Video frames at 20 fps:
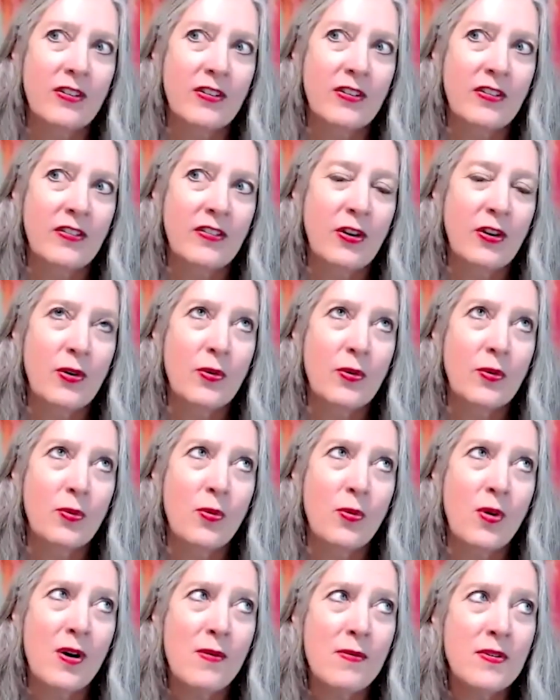So
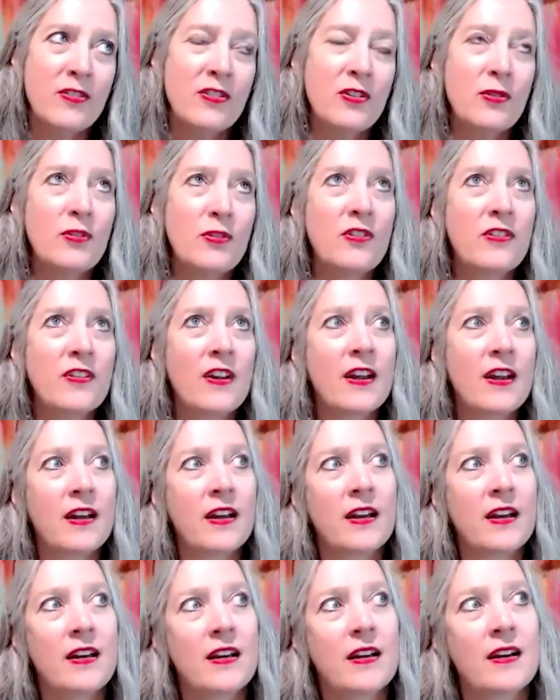what would you
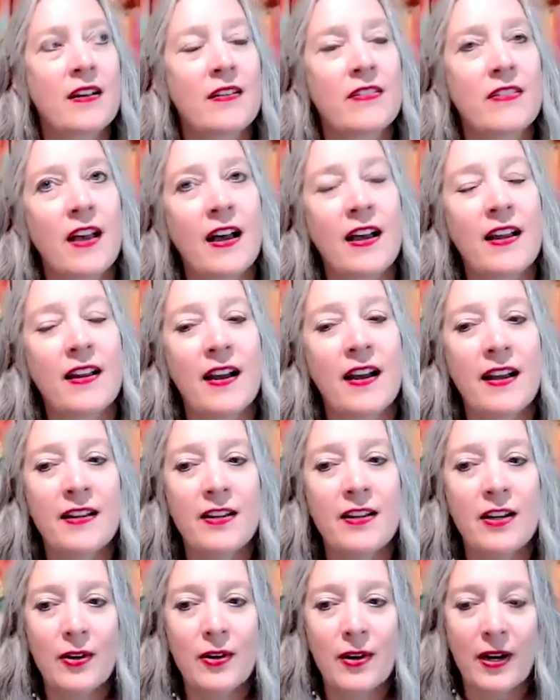say? Because I
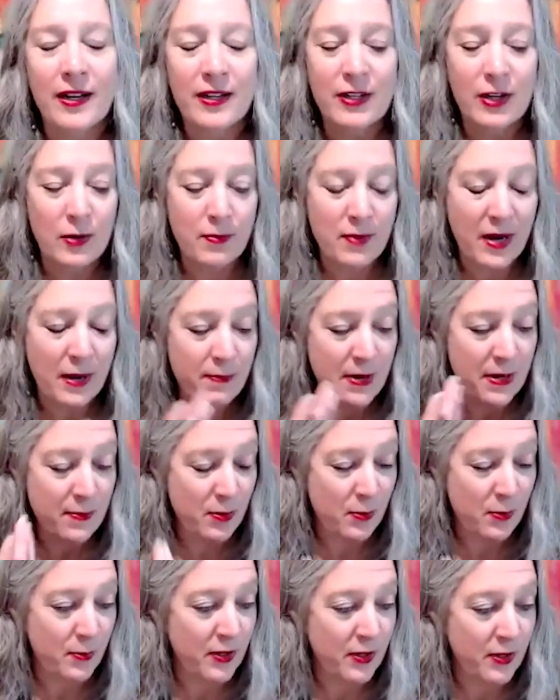know my
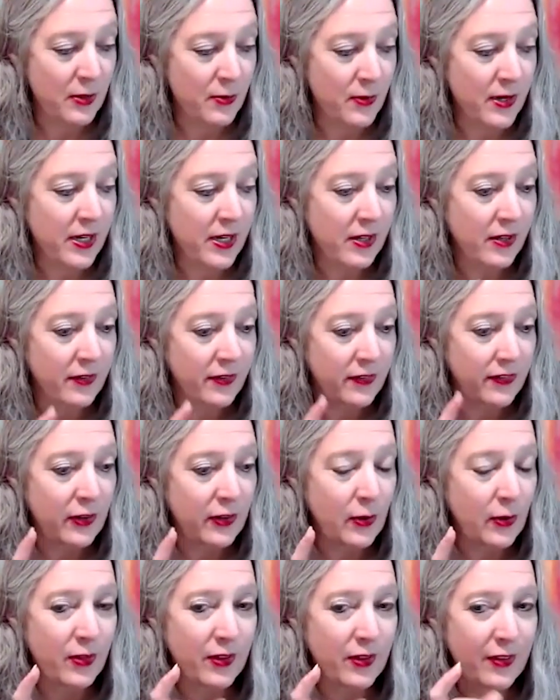people pretty well.
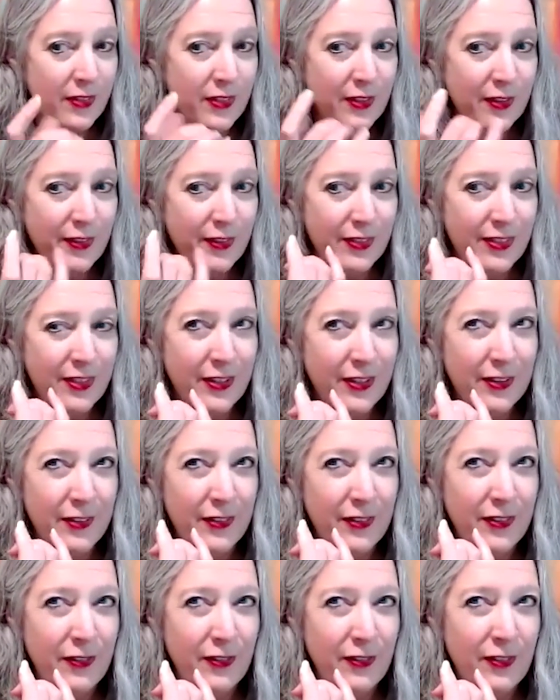So the
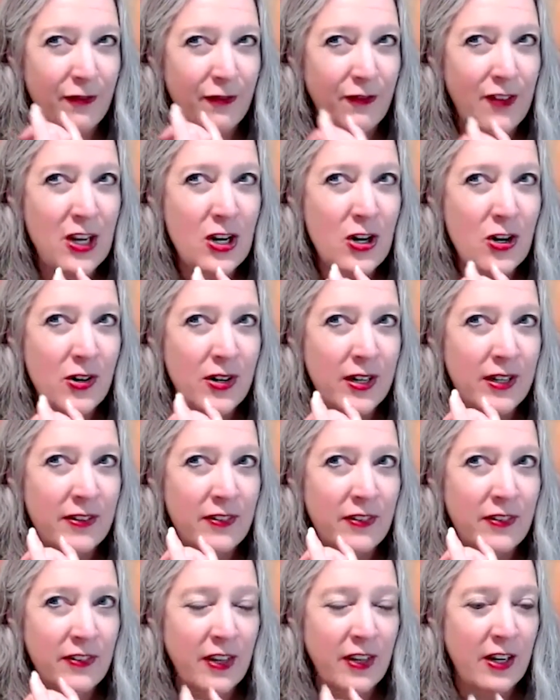fear
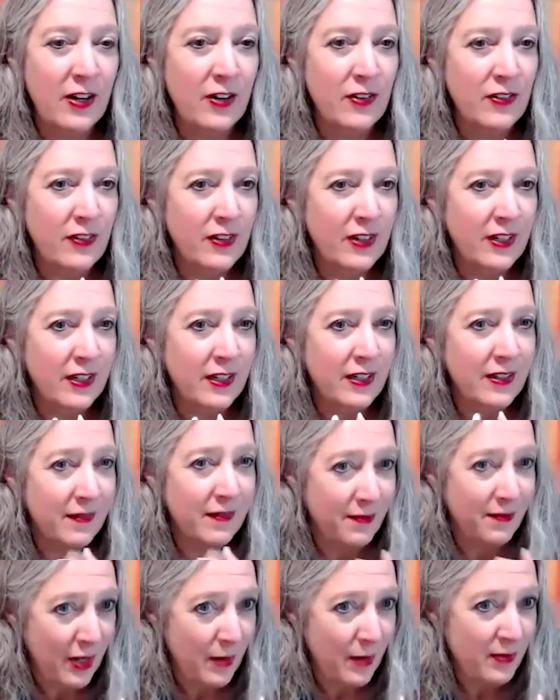and scarcity
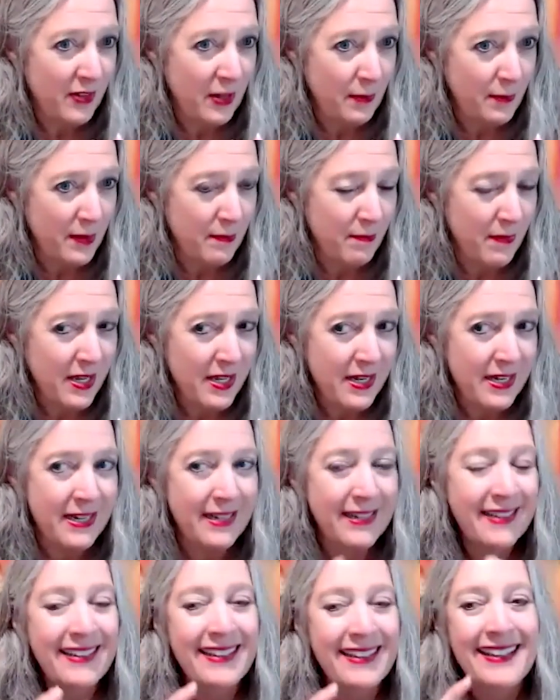comes up in
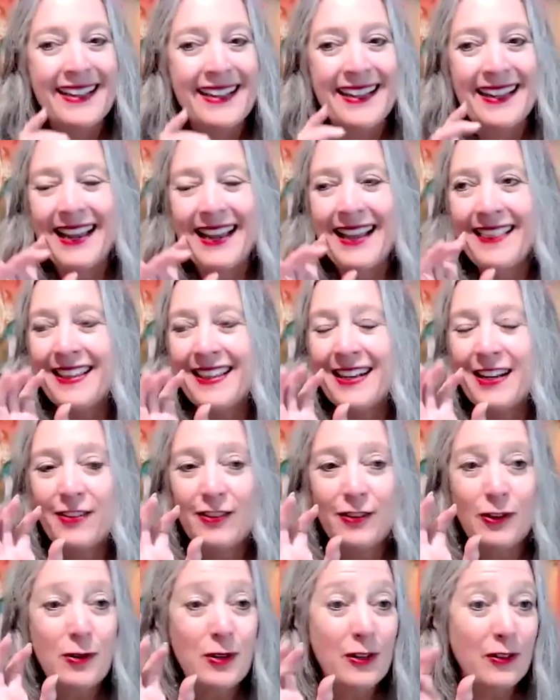money. And then as
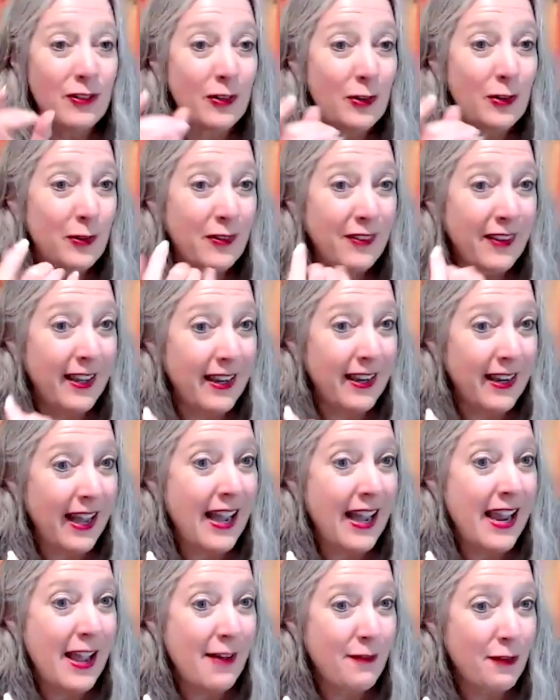soon as you say,
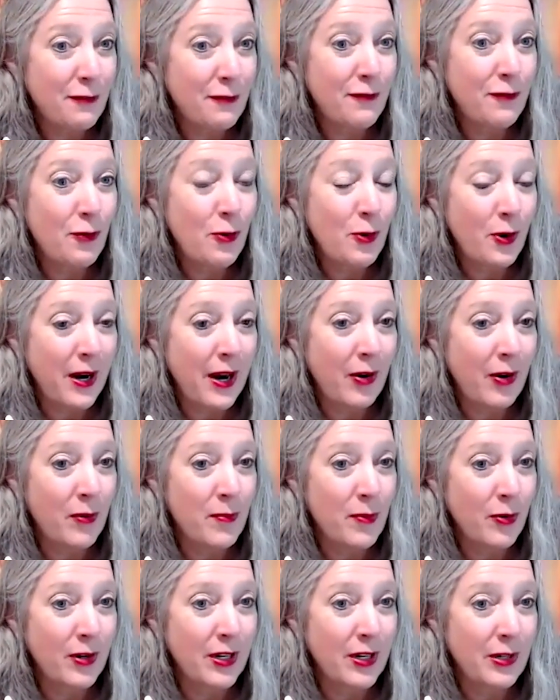I have a 4-hour
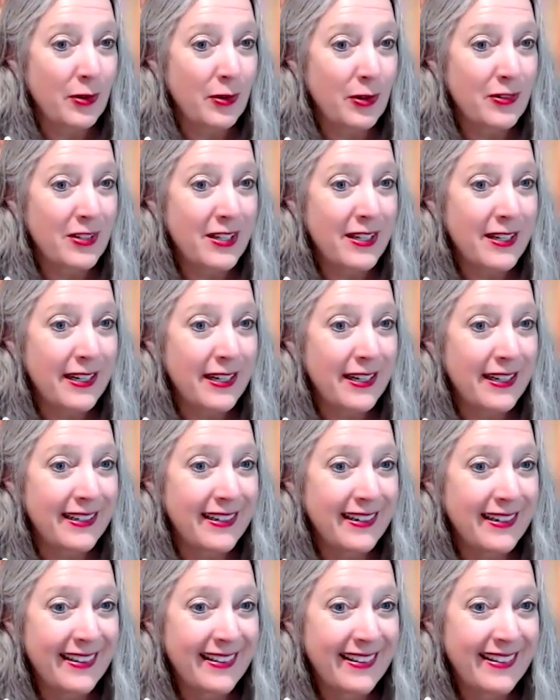morning
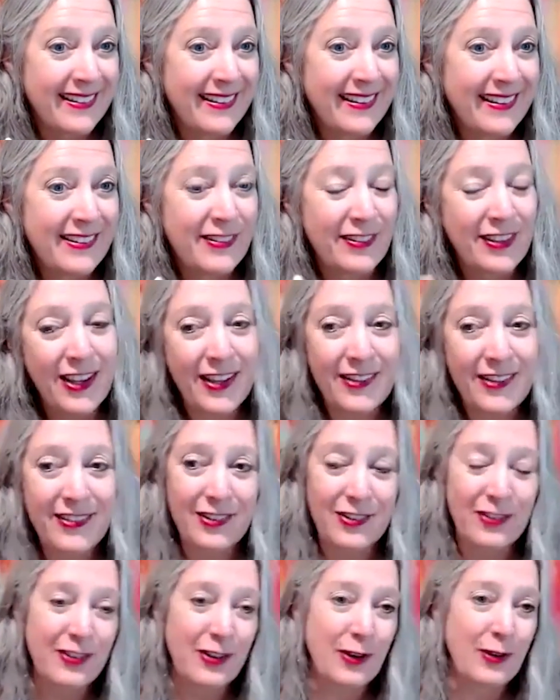routine, its
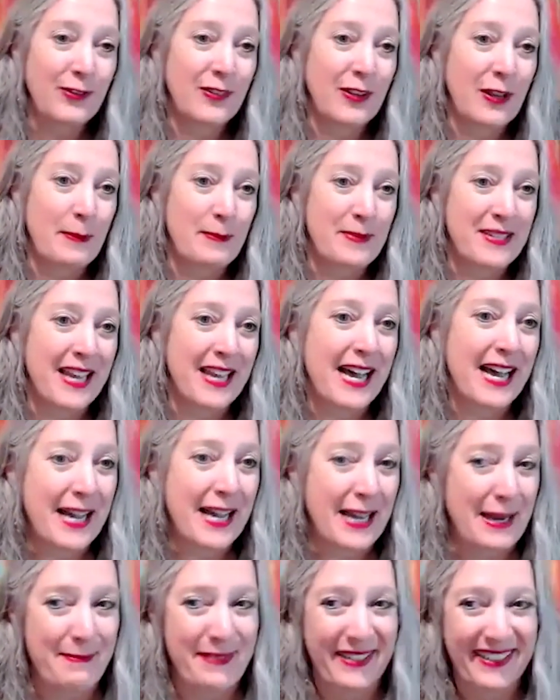cousin shows up,
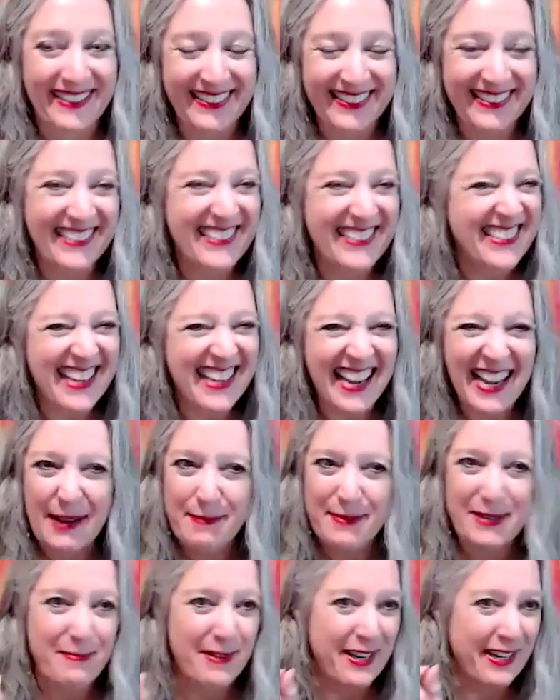time, because time
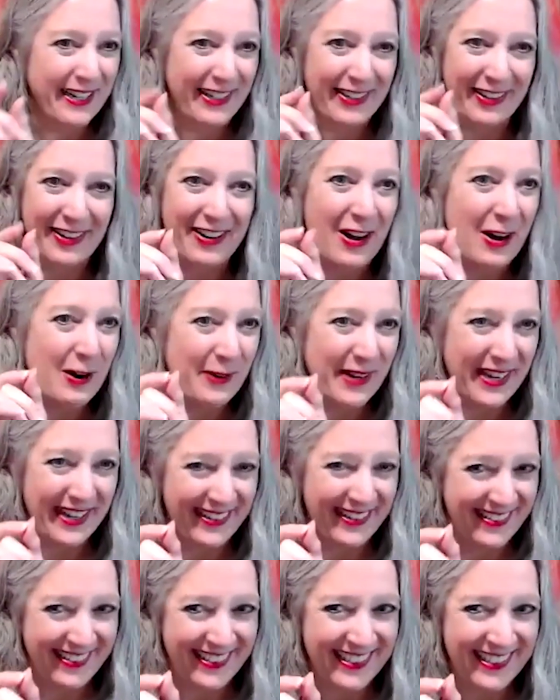and money are
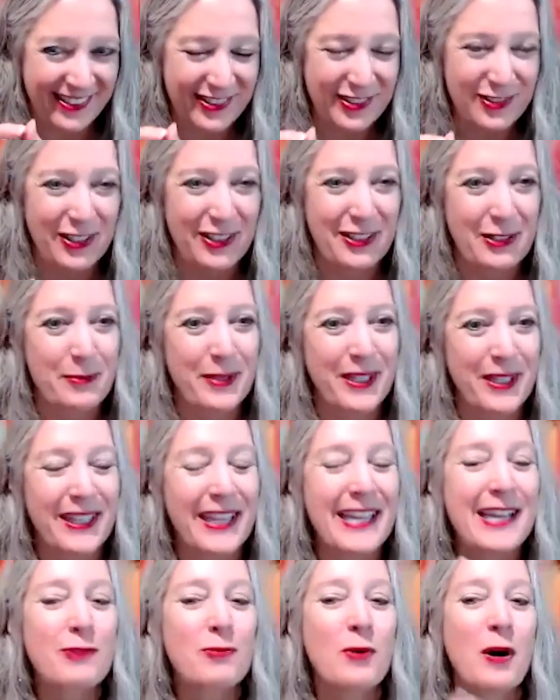always inextricably
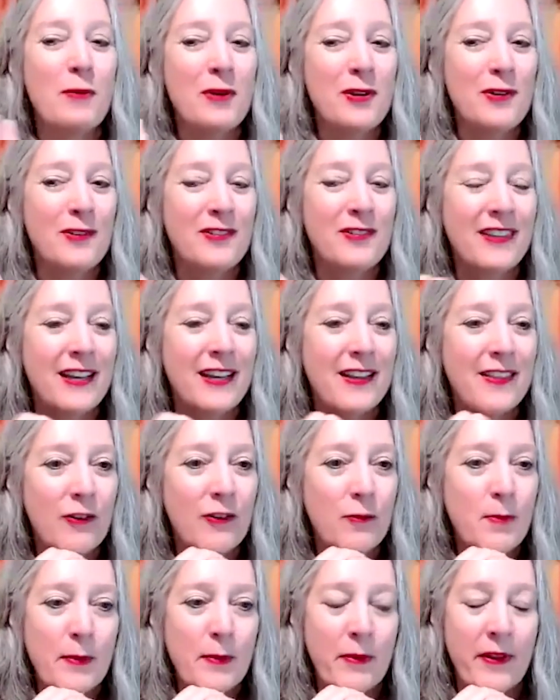linked. What would you say to those
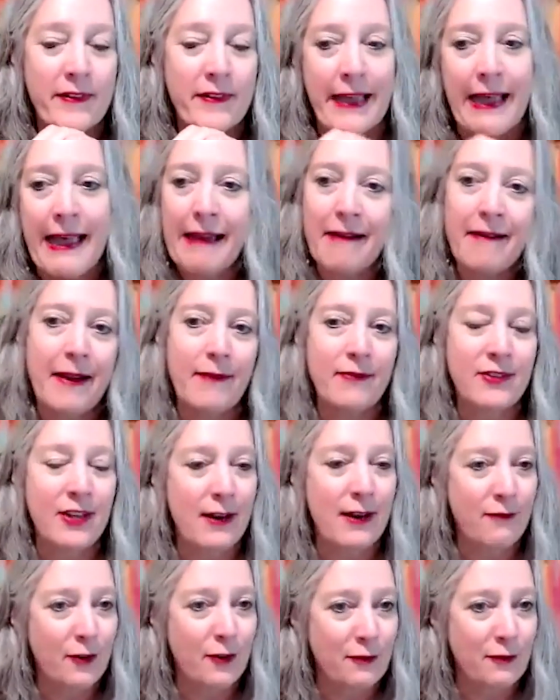people is, I don't have
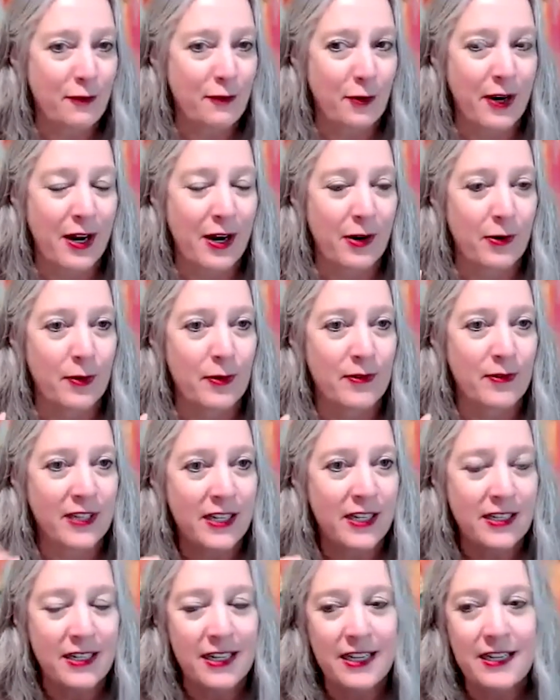time for a 4-hour
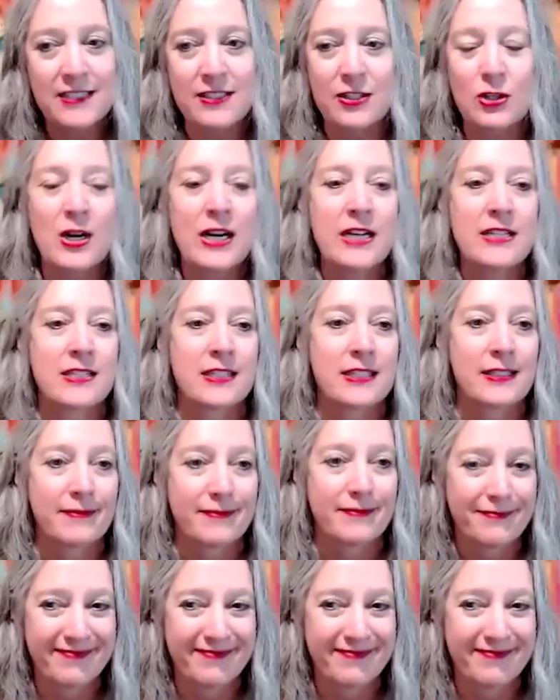routine. He's crazy.